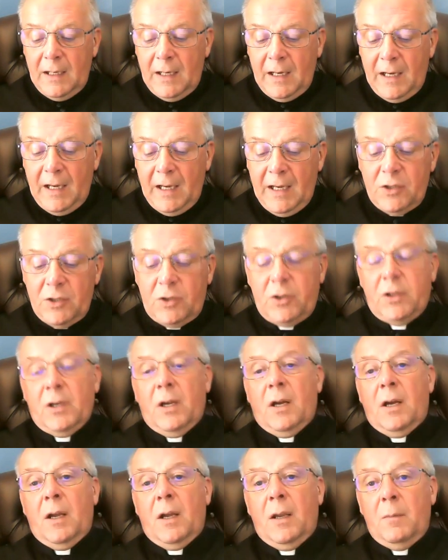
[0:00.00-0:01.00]
each
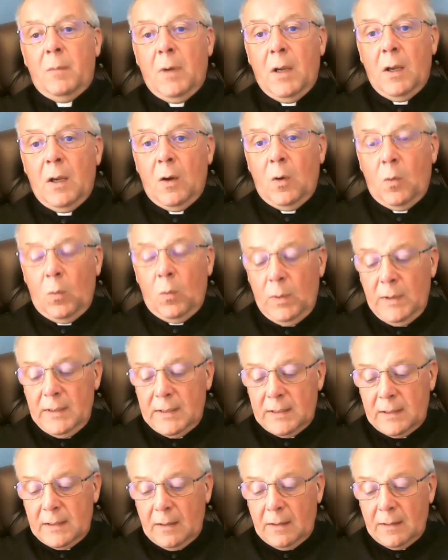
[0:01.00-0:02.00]
time we
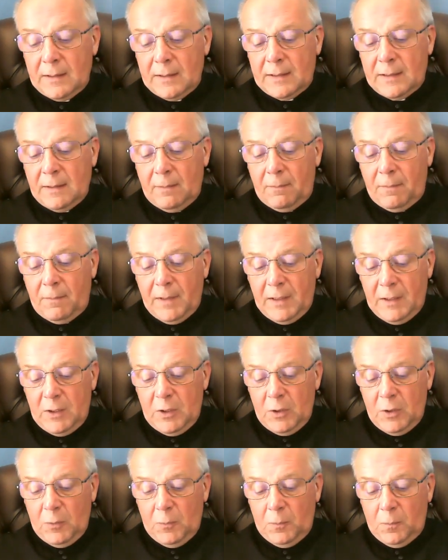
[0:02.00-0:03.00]
start something
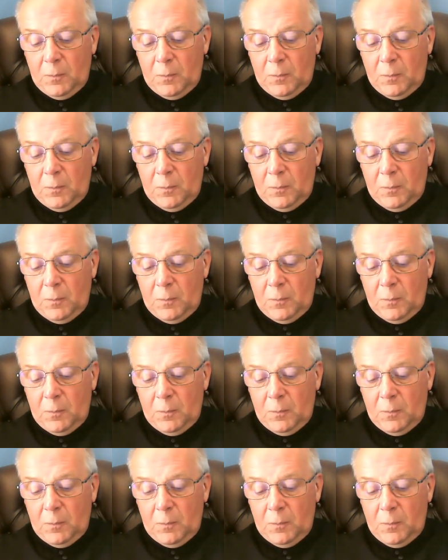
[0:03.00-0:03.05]
new.